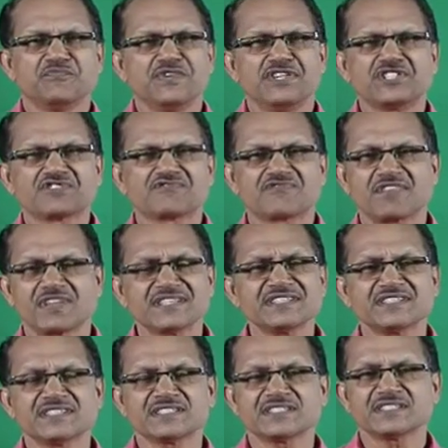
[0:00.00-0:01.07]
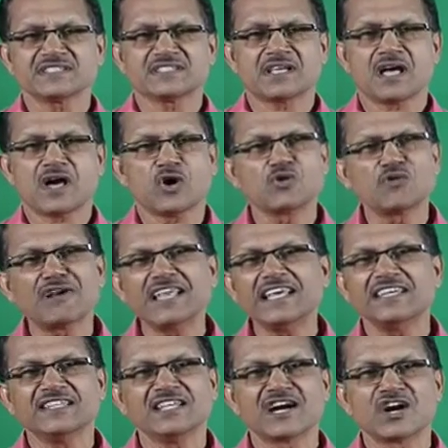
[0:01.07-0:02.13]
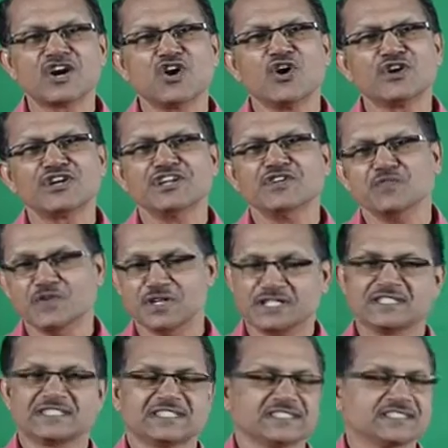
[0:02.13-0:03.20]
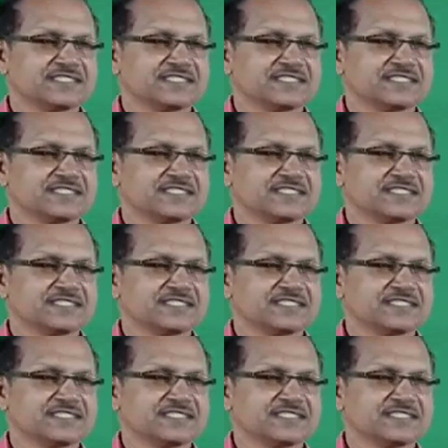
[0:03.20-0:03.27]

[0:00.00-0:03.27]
we stress only the content words.